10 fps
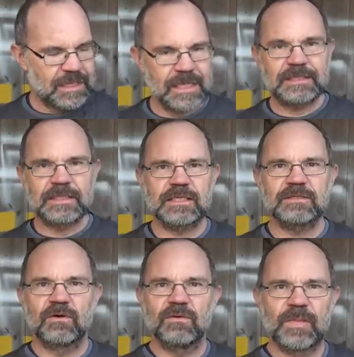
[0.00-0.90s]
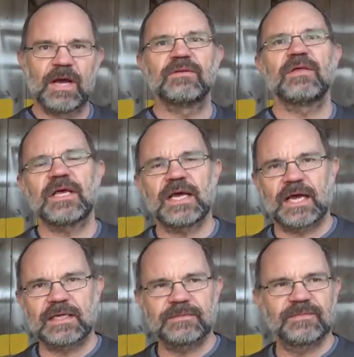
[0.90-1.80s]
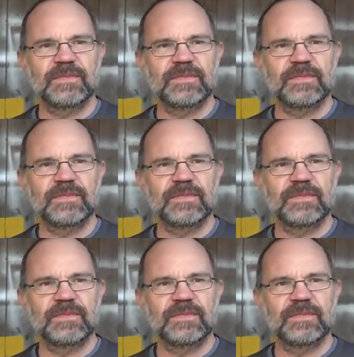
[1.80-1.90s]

this is the sort of bow that they had.